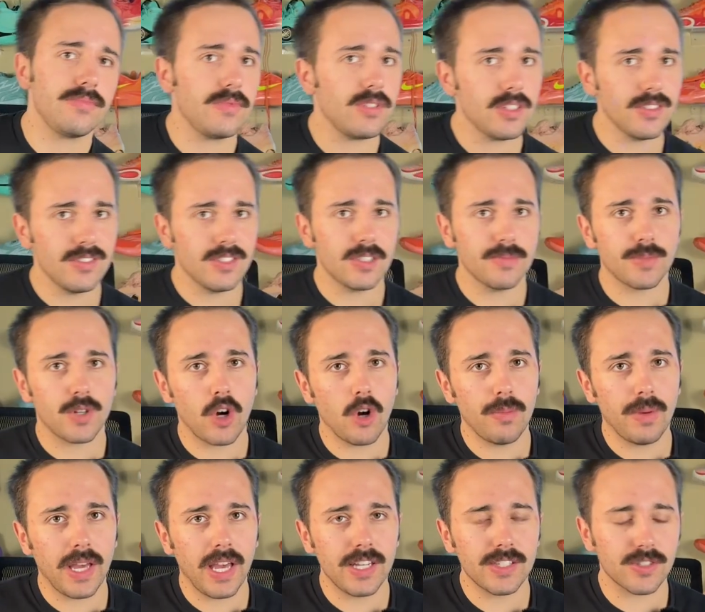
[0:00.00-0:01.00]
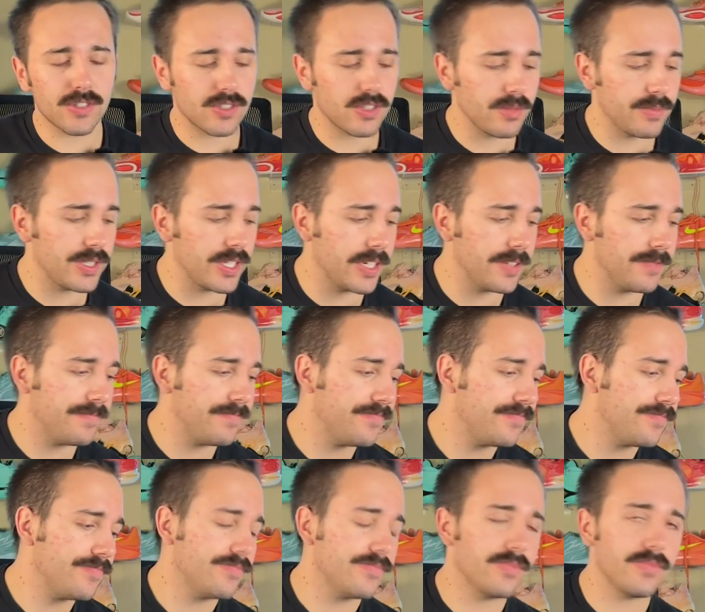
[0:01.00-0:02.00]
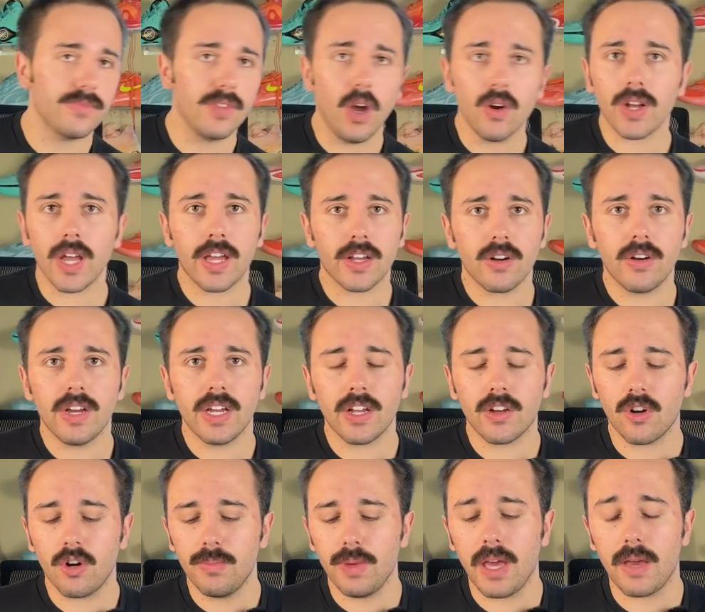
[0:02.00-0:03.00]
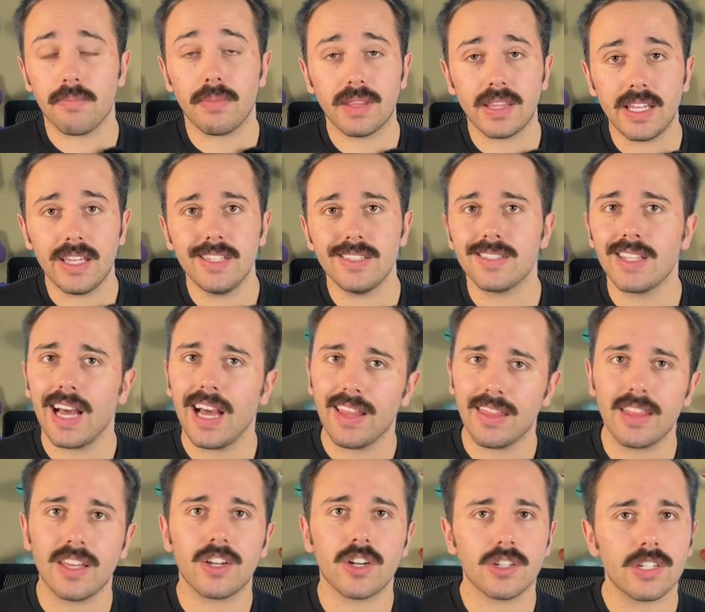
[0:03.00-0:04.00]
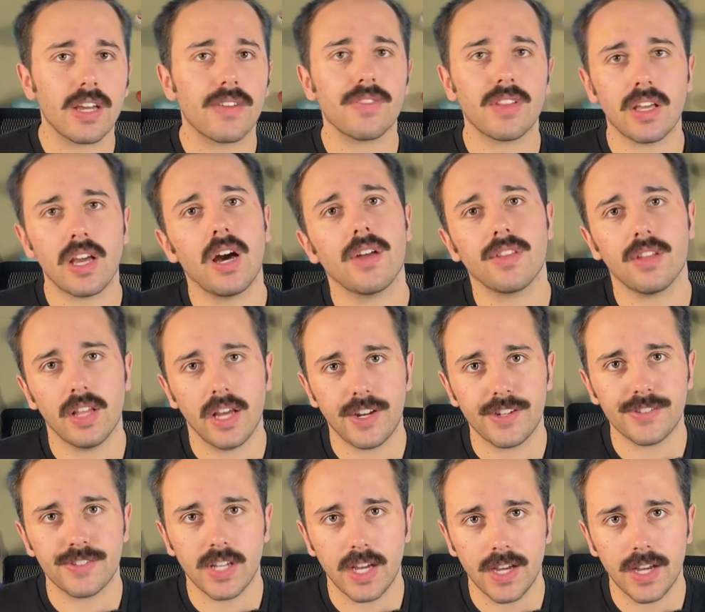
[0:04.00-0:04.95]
some Kobe 8s or some shit, okay, go get a Kobe 8. But these, I think, are definitely on the later side.